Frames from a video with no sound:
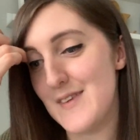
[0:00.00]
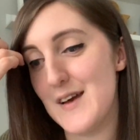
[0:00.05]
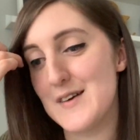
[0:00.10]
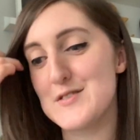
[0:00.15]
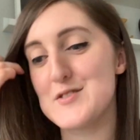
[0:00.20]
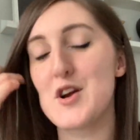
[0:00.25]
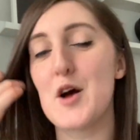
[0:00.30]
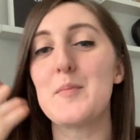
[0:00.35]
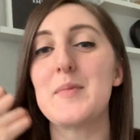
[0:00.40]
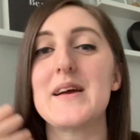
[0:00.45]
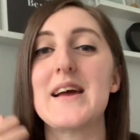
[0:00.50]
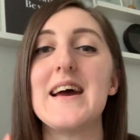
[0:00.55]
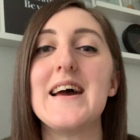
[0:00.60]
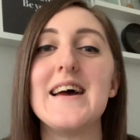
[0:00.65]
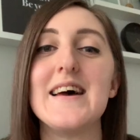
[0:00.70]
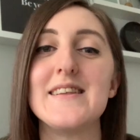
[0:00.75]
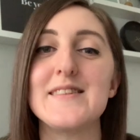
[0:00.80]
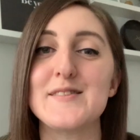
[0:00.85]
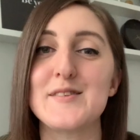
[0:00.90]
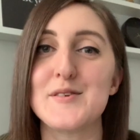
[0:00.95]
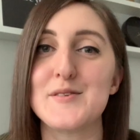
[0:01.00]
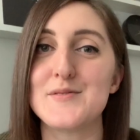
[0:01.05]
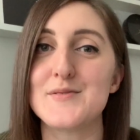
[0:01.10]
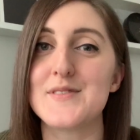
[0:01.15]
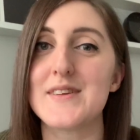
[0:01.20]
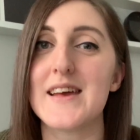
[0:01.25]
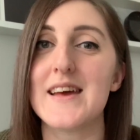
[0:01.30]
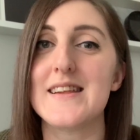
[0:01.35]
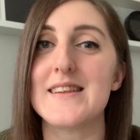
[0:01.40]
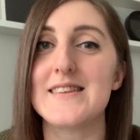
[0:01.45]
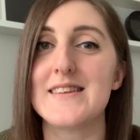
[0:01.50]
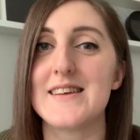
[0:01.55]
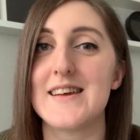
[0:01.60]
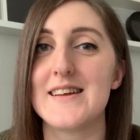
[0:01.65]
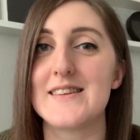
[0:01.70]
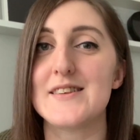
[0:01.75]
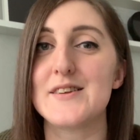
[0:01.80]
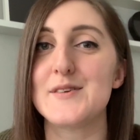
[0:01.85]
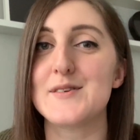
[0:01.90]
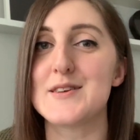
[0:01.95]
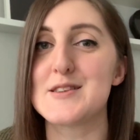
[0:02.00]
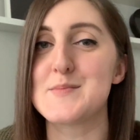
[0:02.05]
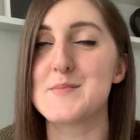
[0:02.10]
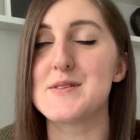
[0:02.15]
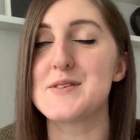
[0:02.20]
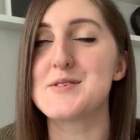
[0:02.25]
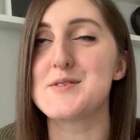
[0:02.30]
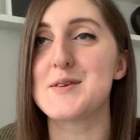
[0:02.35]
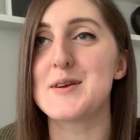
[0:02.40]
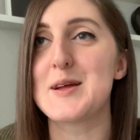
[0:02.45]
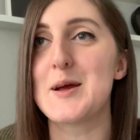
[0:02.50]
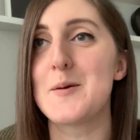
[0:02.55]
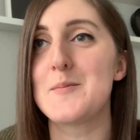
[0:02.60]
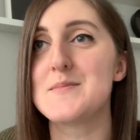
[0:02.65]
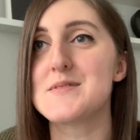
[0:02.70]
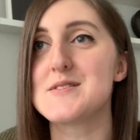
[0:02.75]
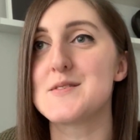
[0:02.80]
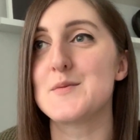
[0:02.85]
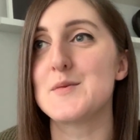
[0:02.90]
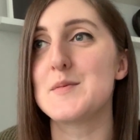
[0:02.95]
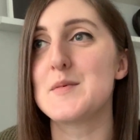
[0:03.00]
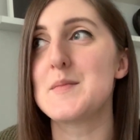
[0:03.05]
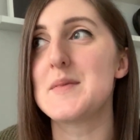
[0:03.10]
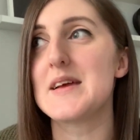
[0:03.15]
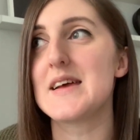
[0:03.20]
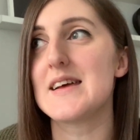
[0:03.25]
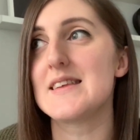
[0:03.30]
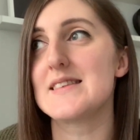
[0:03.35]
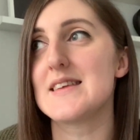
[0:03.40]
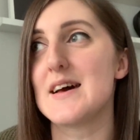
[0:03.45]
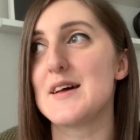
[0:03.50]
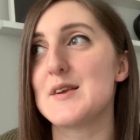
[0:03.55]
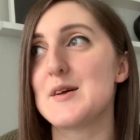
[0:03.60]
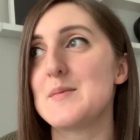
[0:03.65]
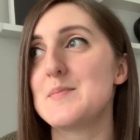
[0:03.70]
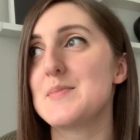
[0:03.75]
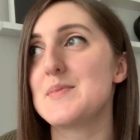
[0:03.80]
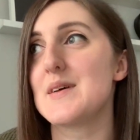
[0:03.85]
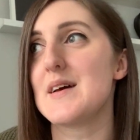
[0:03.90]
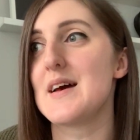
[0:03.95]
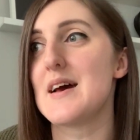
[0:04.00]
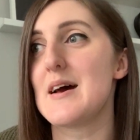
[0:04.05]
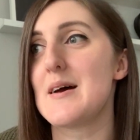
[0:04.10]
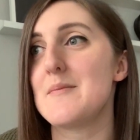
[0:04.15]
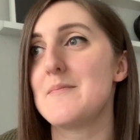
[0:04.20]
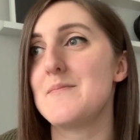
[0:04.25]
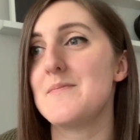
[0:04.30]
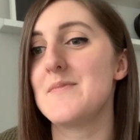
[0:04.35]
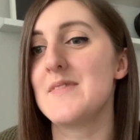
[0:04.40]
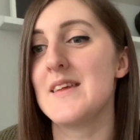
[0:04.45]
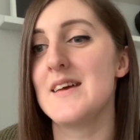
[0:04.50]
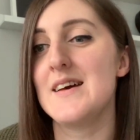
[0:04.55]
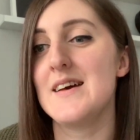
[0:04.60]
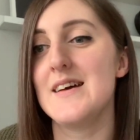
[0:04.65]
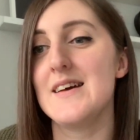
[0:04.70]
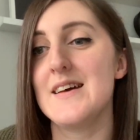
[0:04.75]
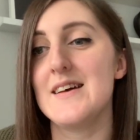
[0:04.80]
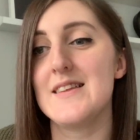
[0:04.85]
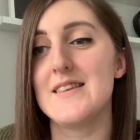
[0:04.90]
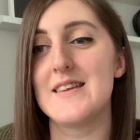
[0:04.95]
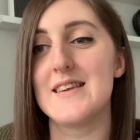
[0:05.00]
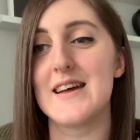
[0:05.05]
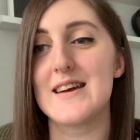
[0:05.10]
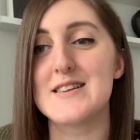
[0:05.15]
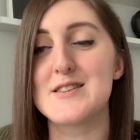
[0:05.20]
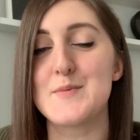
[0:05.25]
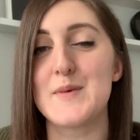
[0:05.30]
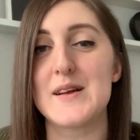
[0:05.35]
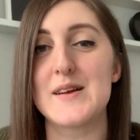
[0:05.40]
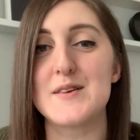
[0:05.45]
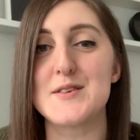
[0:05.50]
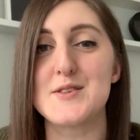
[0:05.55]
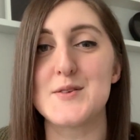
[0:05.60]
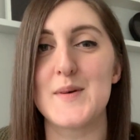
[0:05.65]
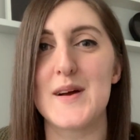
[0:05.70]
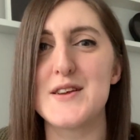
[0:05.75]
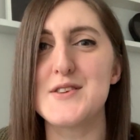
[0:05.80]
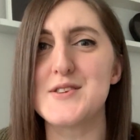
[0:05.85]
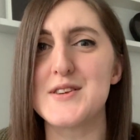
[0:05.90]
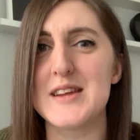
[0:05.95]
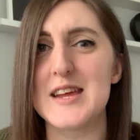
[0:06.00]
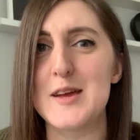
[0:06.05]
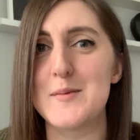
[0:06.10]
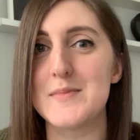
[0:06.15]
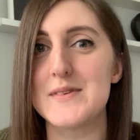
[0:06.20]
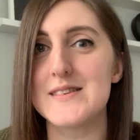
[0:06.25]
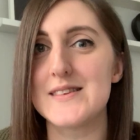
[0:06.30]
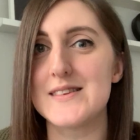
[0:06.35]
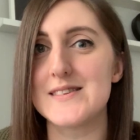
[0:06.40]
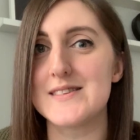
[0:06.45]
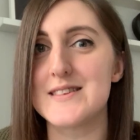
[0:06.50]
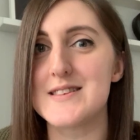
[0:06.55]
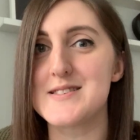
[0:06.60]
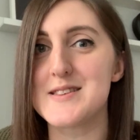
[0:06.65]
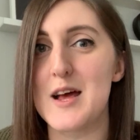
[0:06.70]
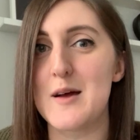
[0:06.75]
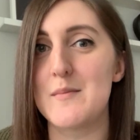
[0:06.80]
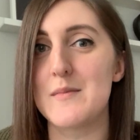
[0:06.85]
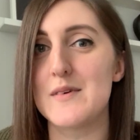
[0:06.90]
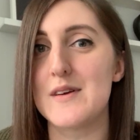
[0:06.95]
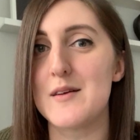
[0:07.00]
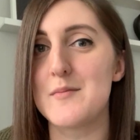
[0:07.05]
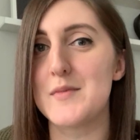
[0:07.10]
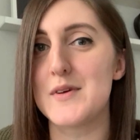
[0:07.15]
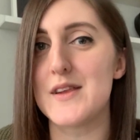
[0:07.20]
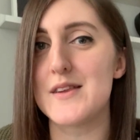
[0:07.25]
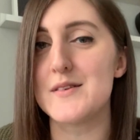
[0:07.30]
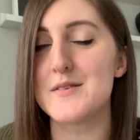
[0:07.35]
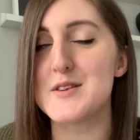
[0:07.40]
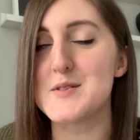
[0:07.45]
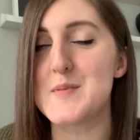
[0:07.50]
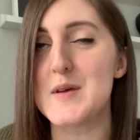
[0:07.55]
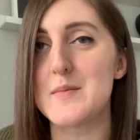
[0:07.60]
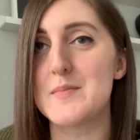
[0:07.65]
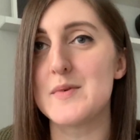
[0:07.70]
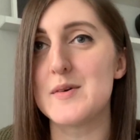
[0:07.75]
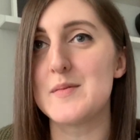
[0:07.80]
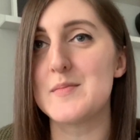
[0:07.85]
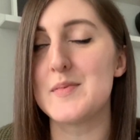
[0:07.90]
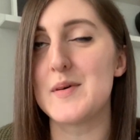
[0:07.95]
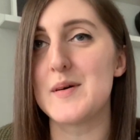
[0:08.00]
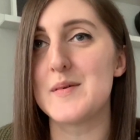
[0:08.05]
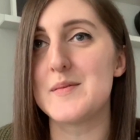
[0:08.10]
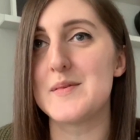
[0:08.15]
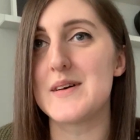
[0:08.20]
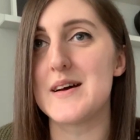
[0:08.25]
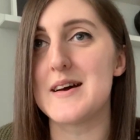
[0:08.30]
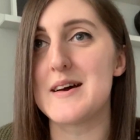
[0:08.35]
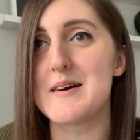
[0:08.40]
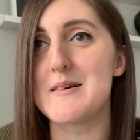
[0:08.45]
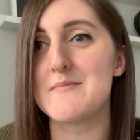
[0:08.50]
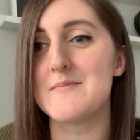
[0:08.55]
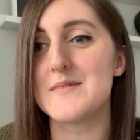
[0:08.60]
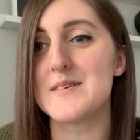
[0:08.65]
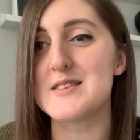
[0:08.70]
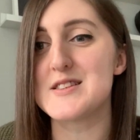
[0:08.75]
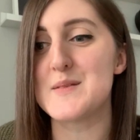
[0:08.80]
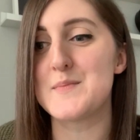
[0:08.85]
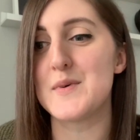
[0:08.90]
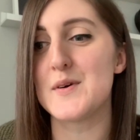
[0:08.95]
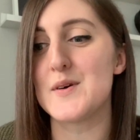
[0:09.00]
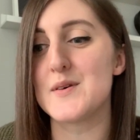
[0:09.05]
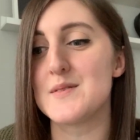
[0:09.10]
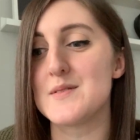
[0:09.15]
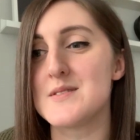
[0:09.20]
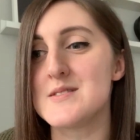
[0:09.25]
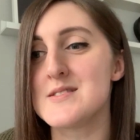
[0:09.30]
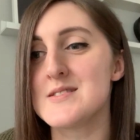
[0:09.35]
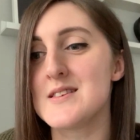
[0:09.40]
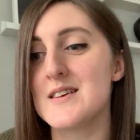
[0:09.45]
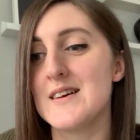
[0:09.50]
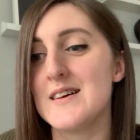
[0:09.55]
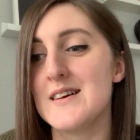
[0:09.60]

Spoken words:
dropping a hint of get the Christmas tree up, so we'll maybe get that up next week or so. I usually keep it till December. I'm one of those people, but I suppose